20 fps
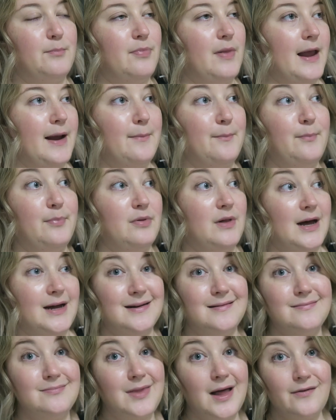like
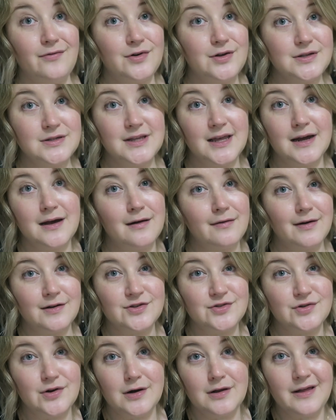blood levels like
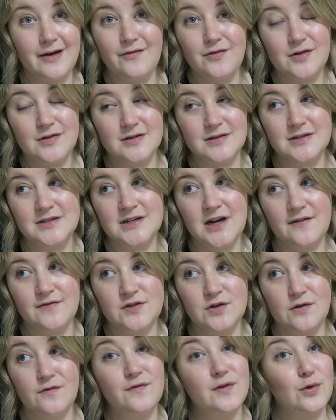cholesterol levels and stuff
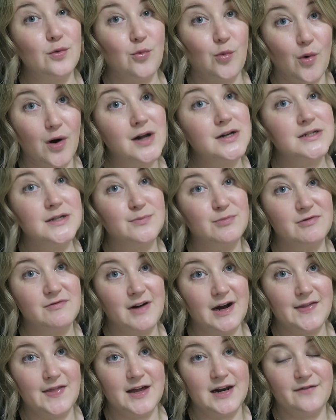so if you want to
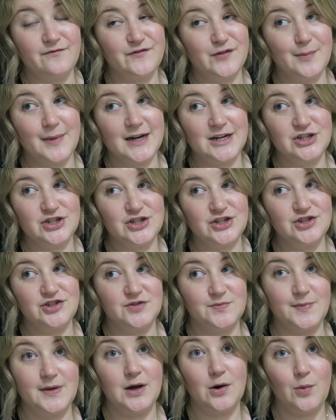provide that information
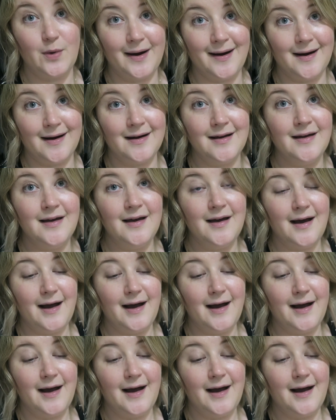just be aware